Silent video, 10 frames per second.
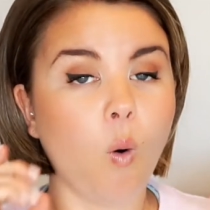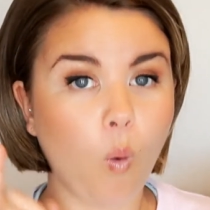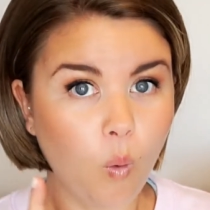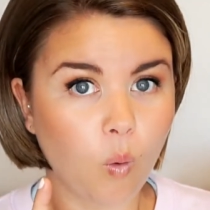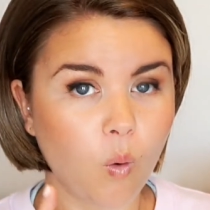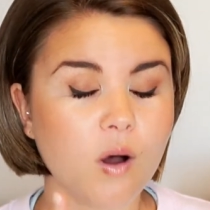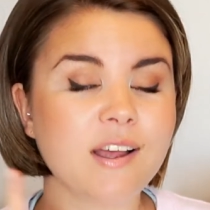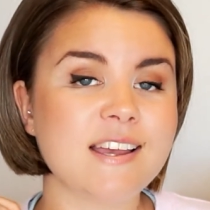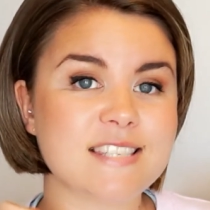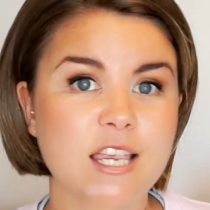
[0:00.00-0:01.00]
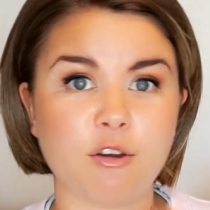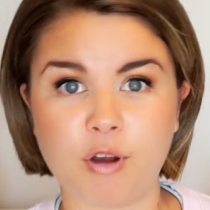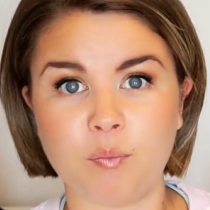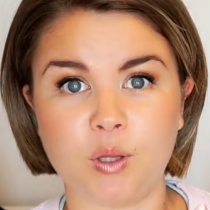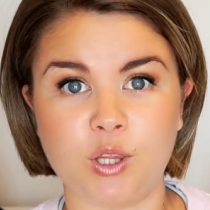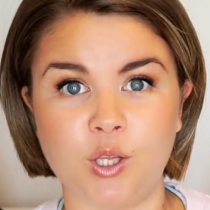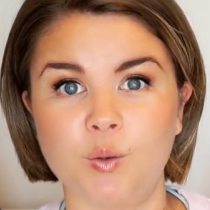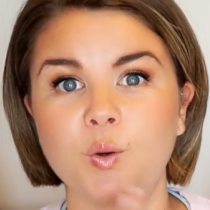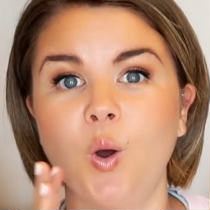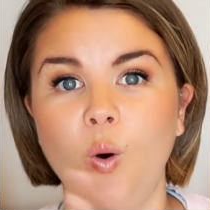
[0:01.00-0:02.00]
Or take a friend with
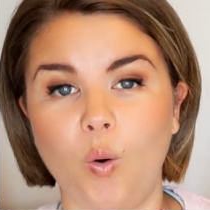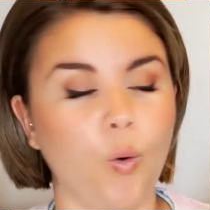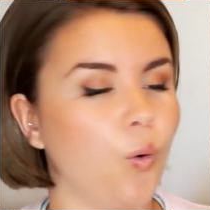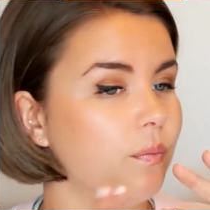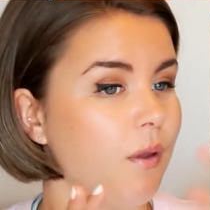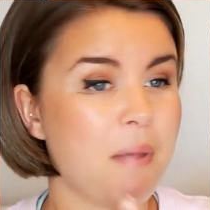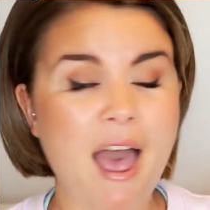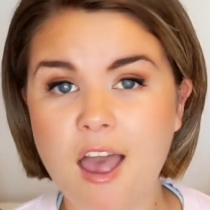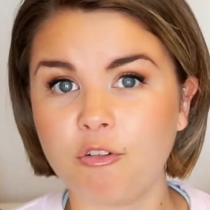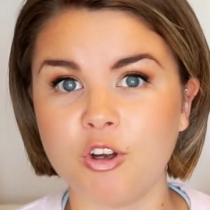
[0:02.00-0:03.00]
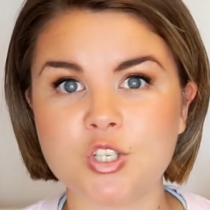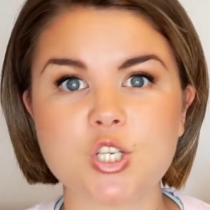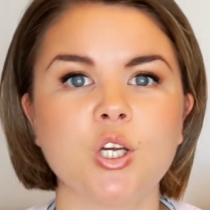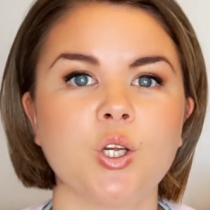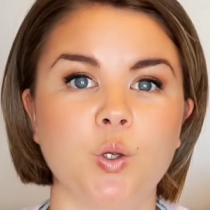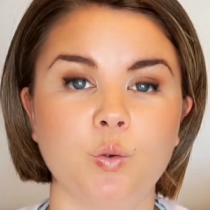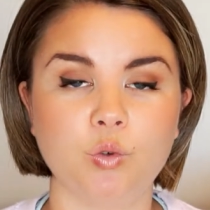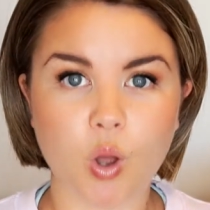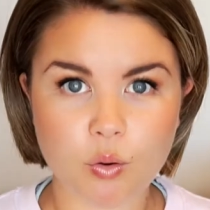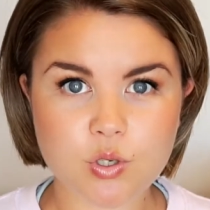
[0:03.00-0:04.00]
you, or a parent who
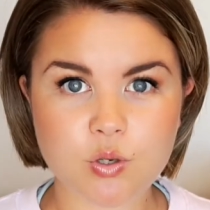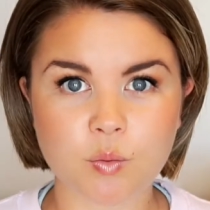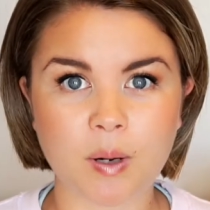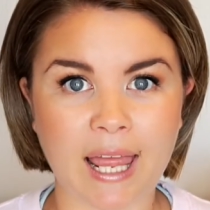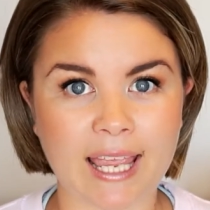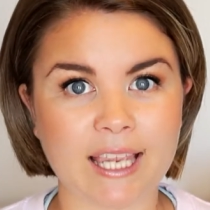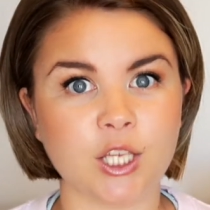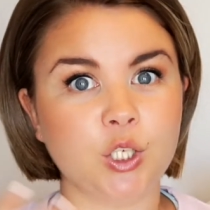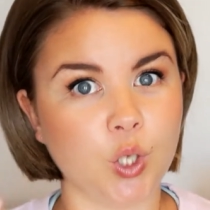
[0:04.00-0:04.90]
knows you're playing,